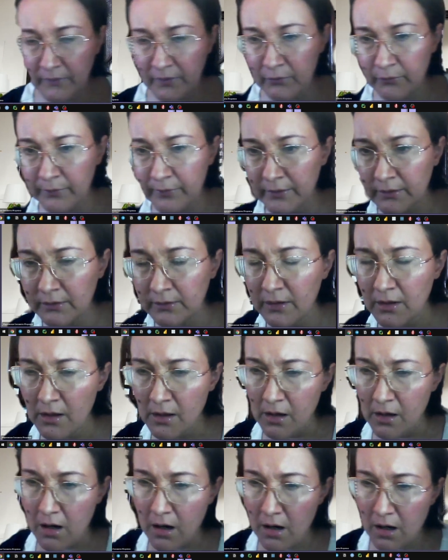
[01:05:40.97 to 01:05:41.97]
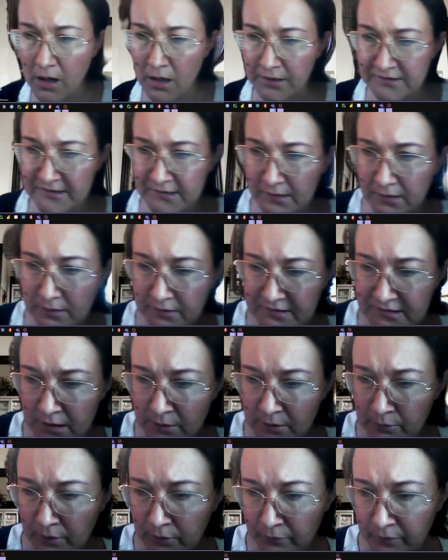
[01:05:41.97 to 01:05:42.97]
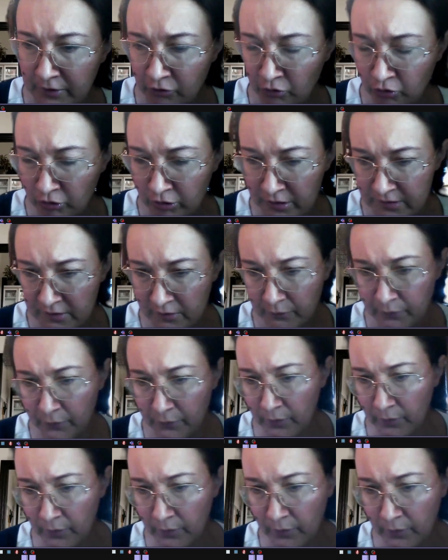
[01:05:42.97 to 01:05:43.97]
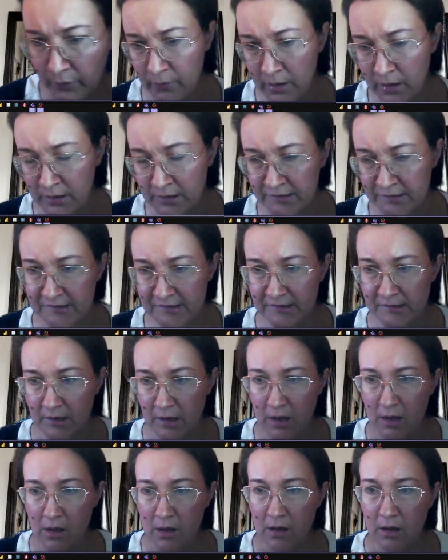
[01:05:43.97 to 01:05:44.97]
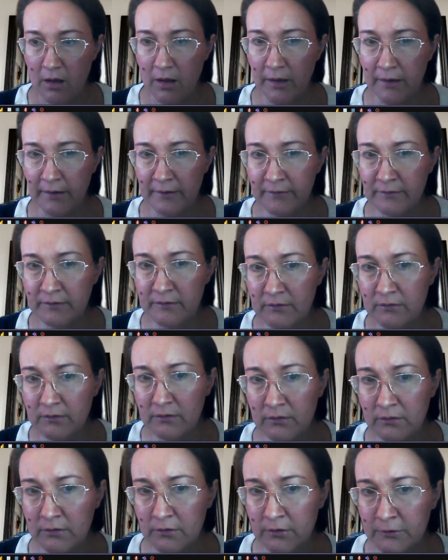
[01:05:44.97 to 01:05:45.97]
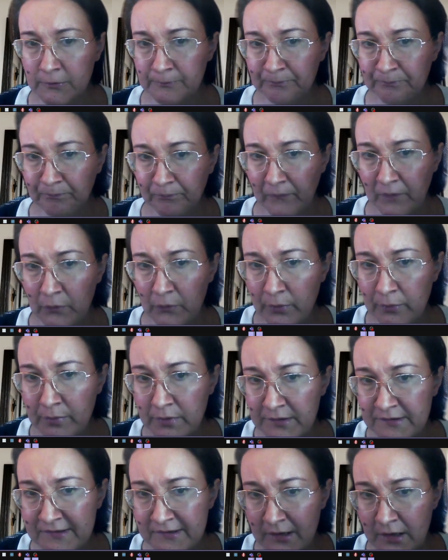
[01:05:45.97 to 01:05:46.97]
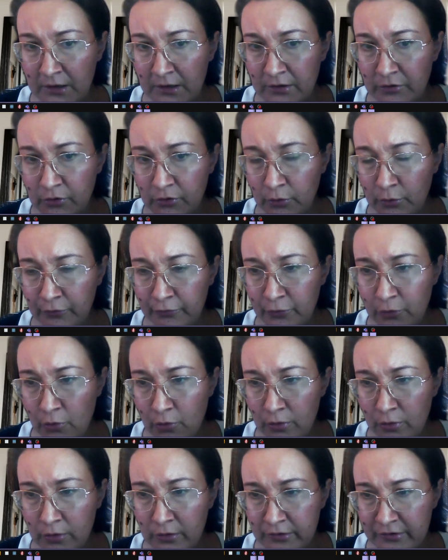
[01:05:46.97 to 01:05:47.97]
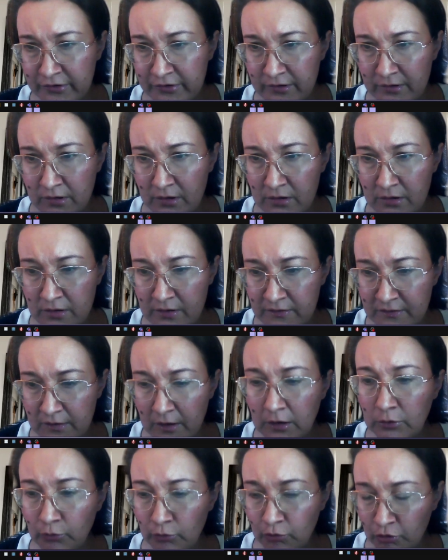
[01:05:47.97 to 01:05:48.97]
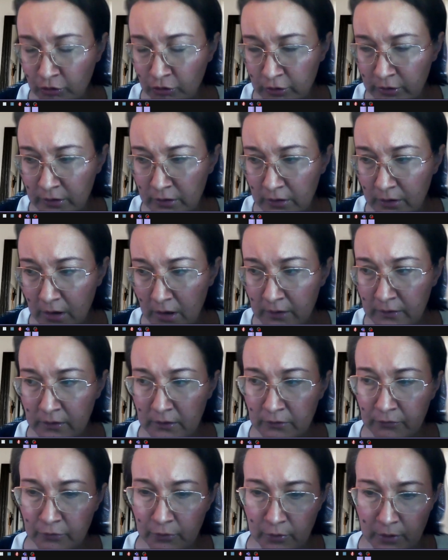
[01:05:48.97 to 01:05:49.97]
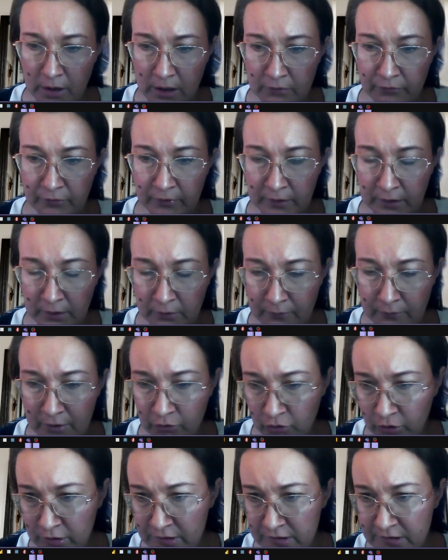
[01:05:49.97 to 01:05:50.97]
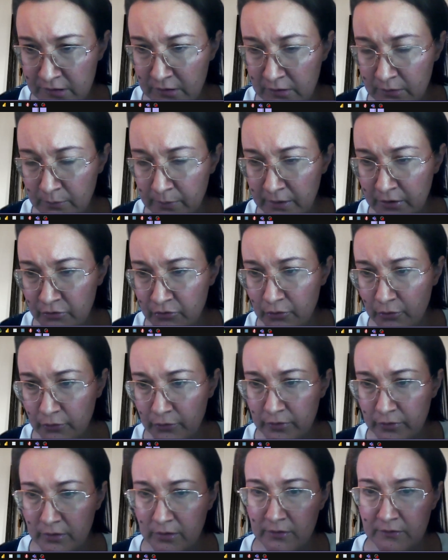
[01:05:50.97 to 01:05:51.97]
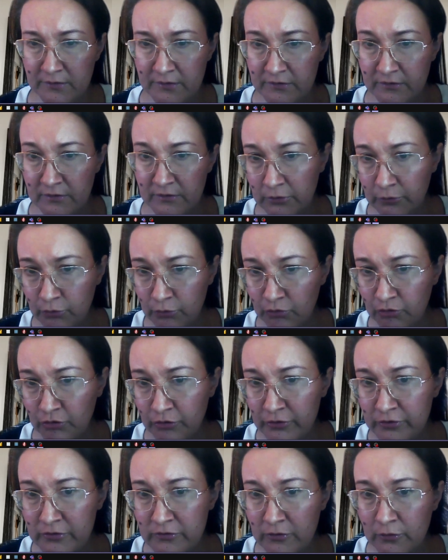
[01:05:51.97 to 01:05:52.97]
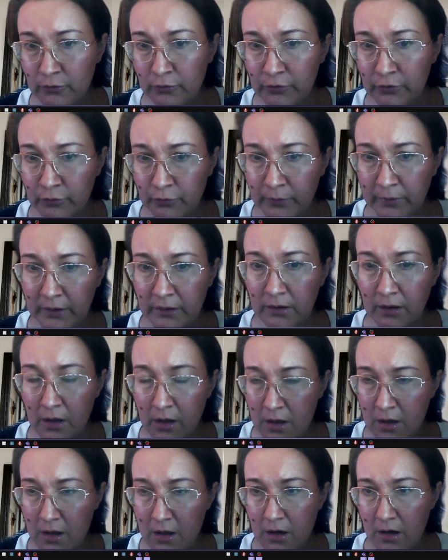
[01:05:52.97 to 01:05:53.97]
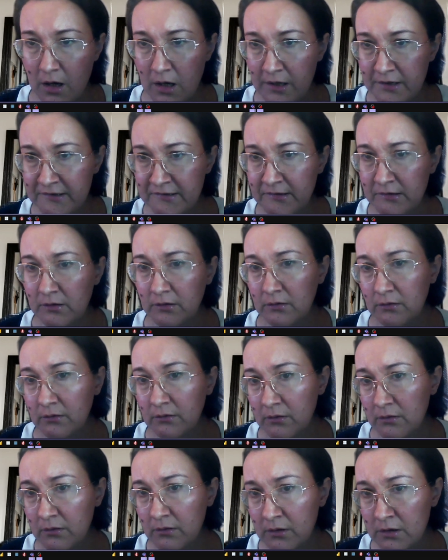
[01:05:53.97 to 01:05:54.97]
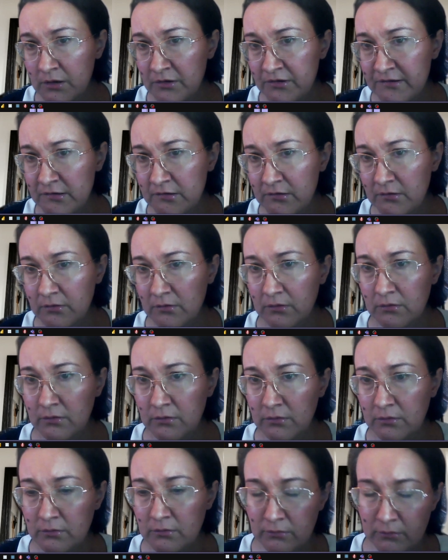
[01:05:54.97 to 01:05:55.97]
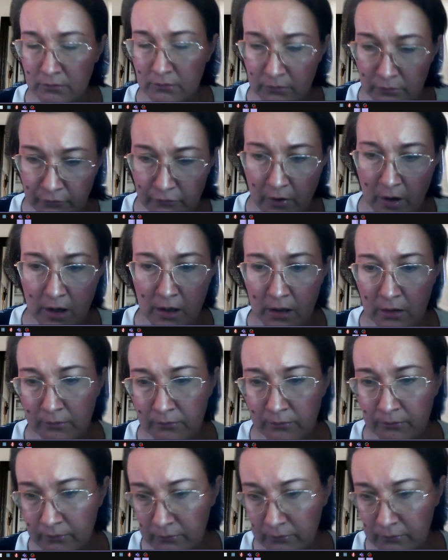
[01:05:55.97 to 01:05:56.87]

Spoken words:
will ask some questions if you have ones, and we will send you, of course, the solution. And if you have any questions based on the solution, so you may ask us via